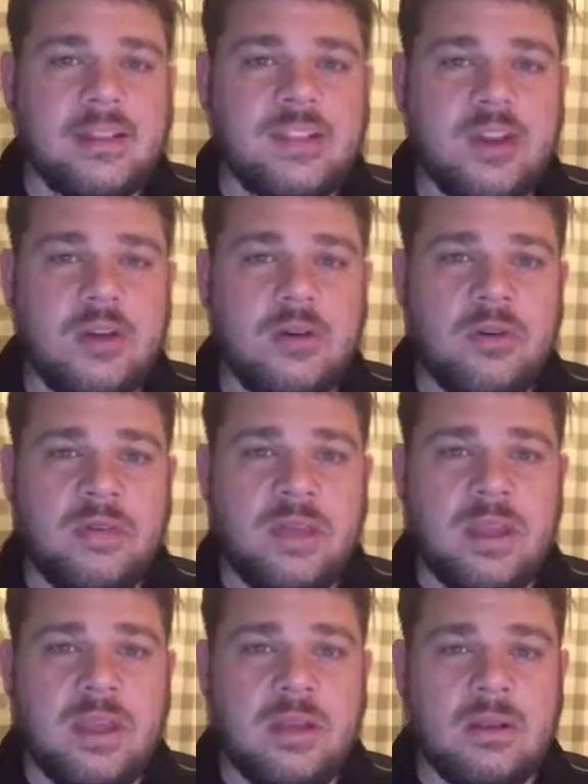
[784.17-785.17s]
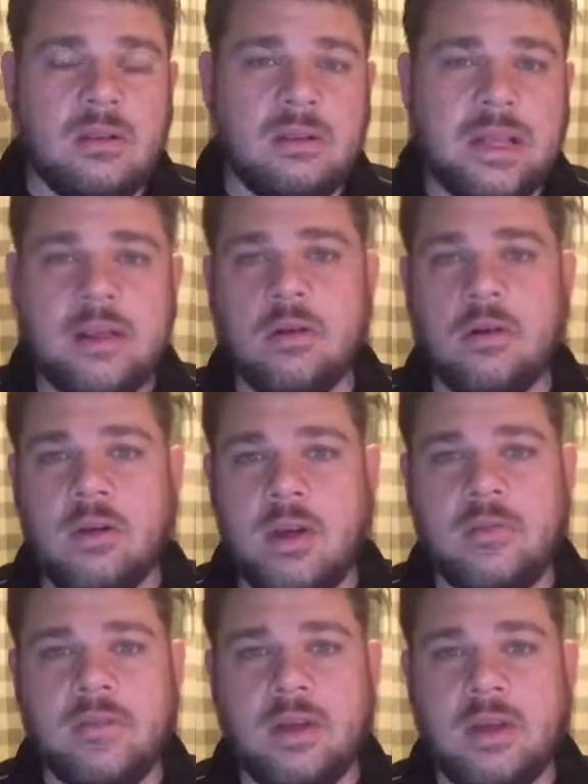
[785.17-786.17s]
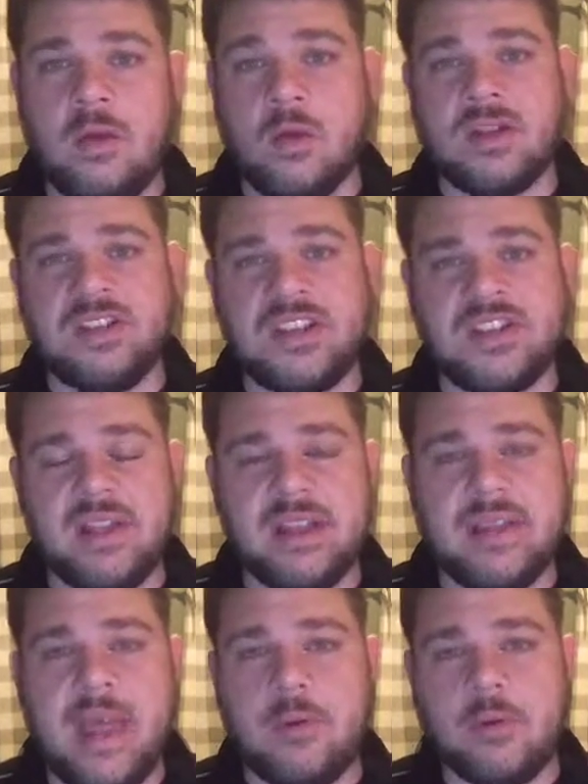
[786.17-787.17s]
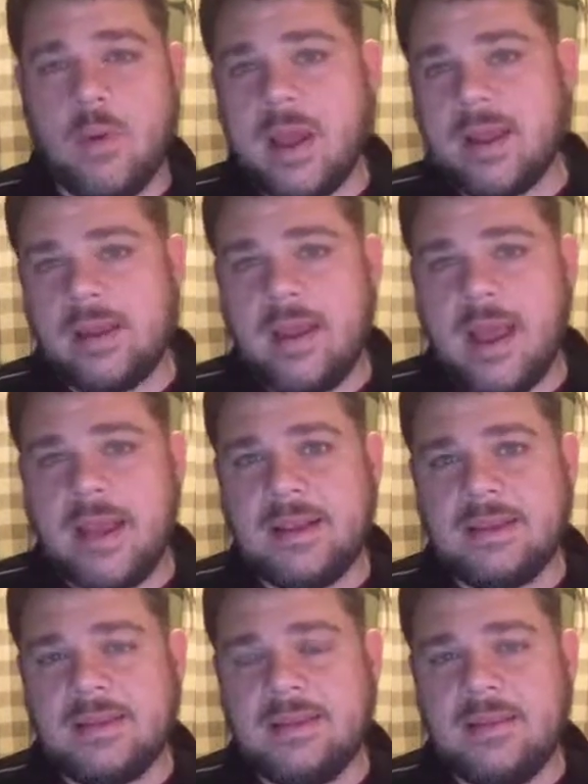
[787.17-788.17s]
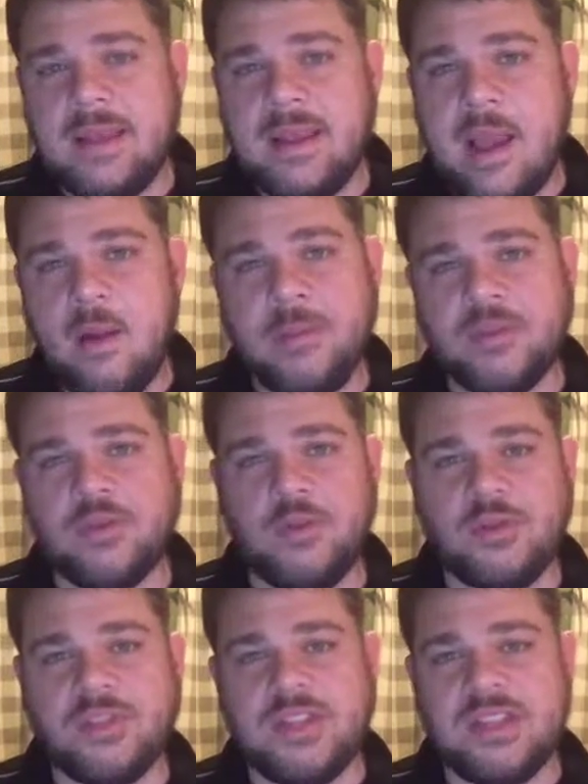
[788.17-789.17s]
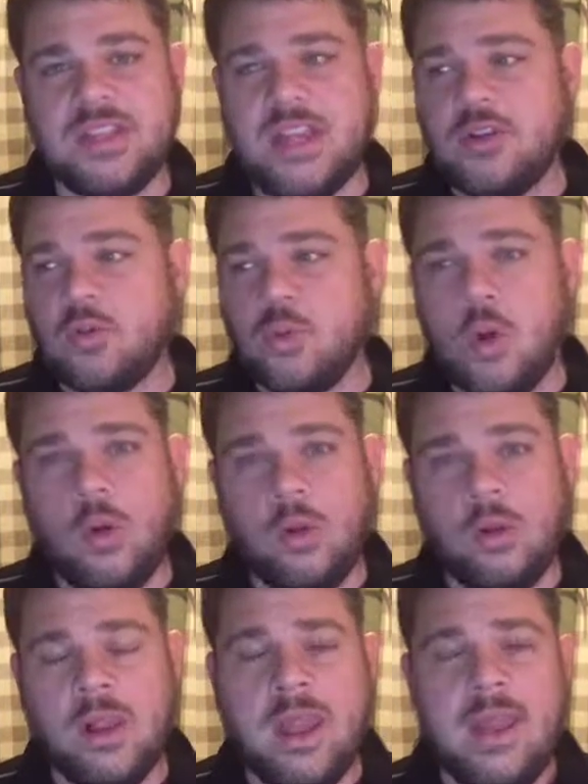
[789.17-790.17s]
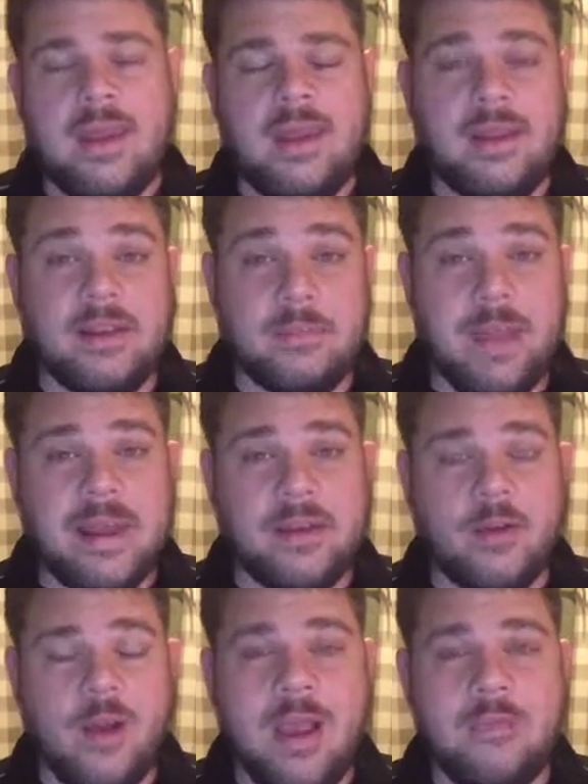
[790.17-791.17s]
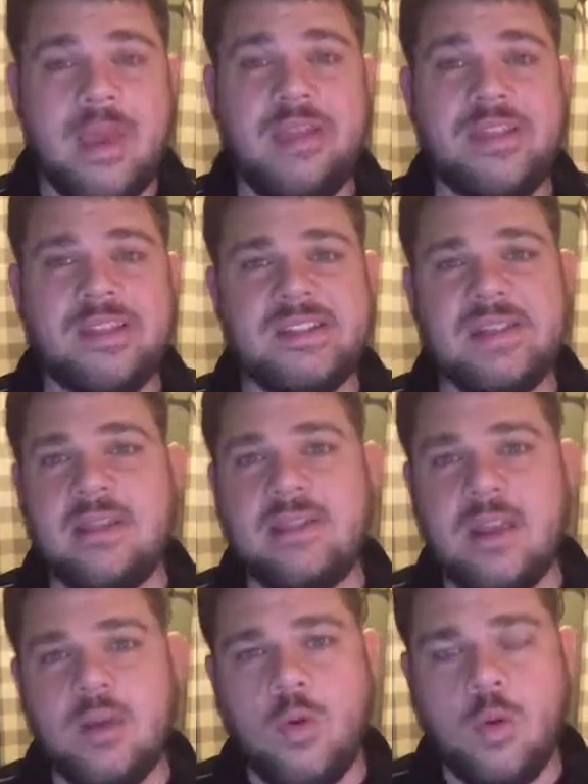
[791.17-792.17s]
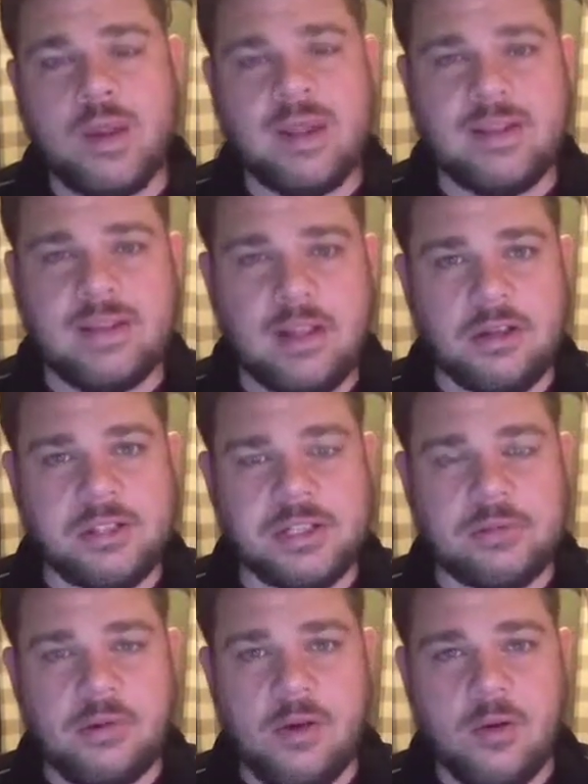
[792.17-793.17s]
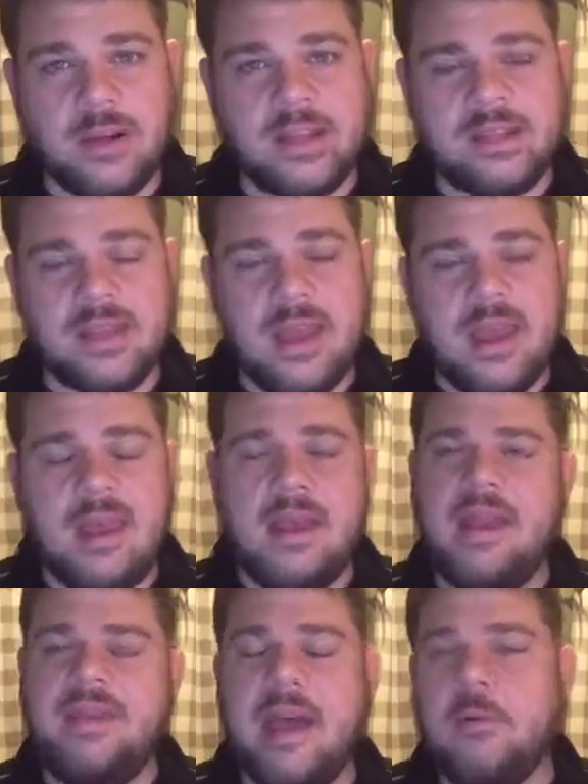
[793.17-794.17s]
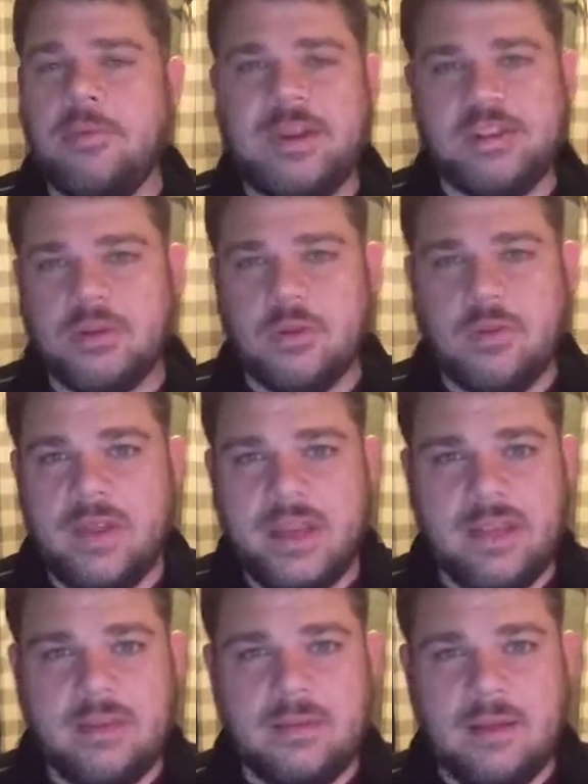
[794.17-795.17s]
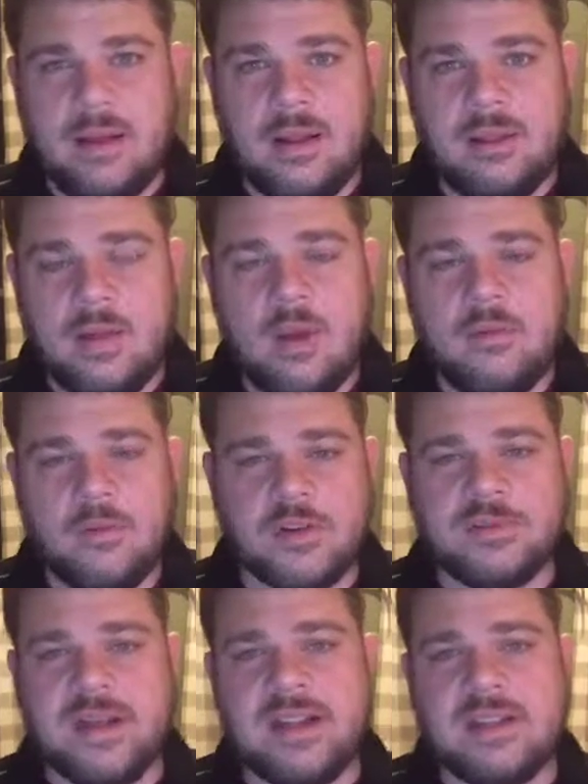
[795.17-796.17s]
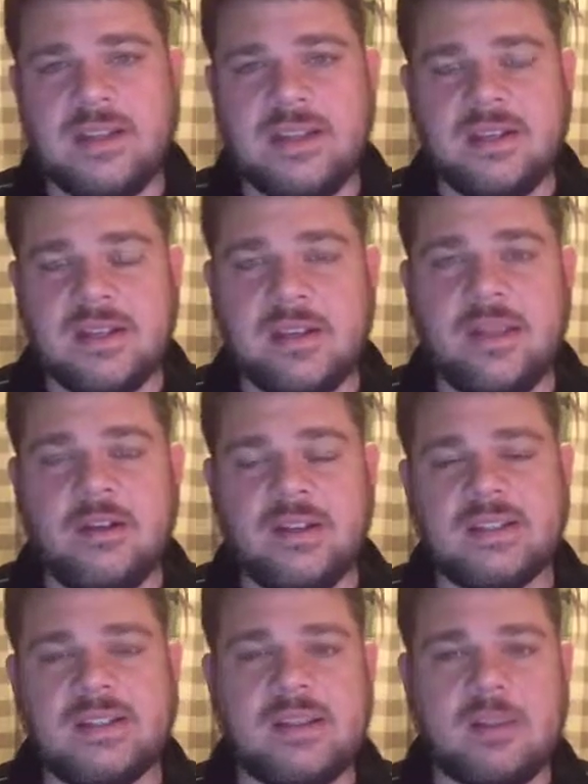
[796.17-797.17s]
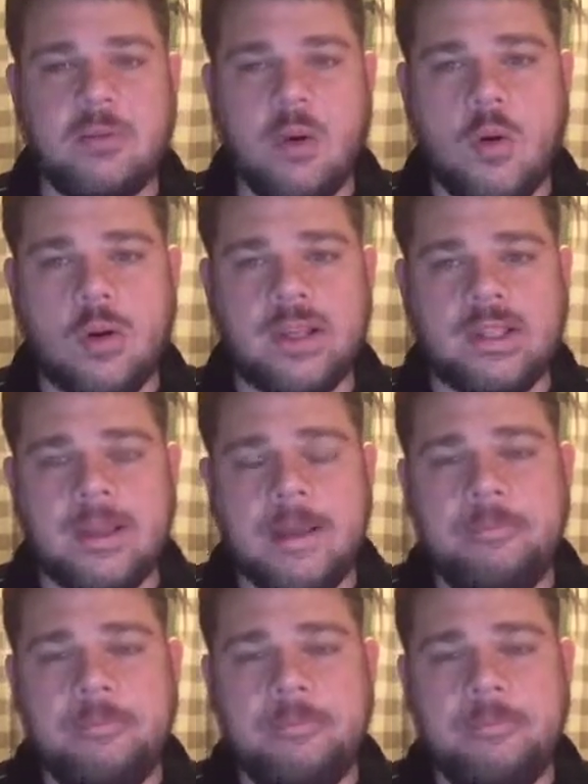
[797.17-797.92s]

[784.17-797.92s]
so the leader of an organization like that would recognize the Highway Patrol's distinct role in combating crime and then set the according intelligence priorities. And that would be true of any law enforcement agency, is the leader has to set the priorities.